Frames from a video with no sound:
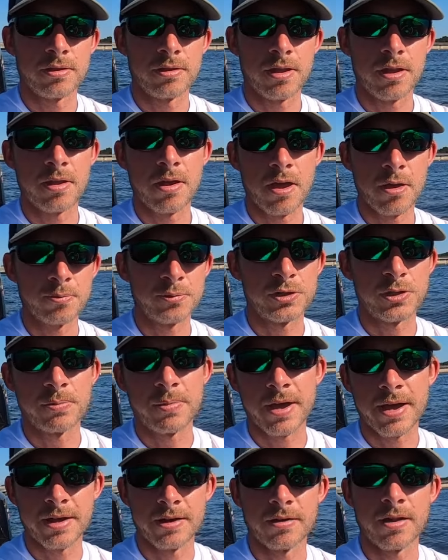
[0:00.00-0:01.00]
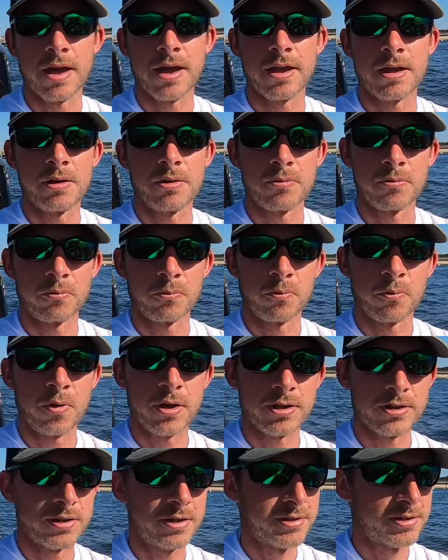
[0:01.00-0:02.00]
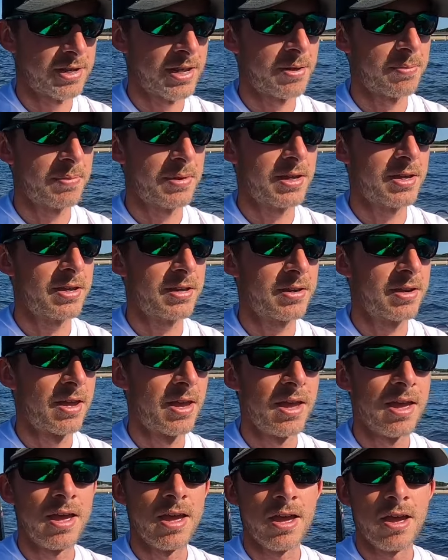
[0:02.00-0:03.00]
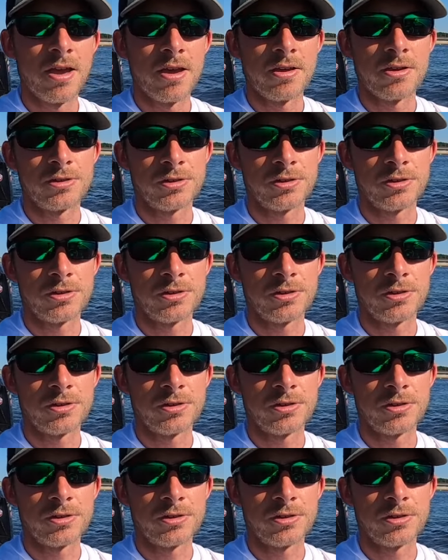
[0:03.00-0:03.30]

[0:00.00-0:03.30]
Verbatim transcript: it helps the bite a lot. what does that mean?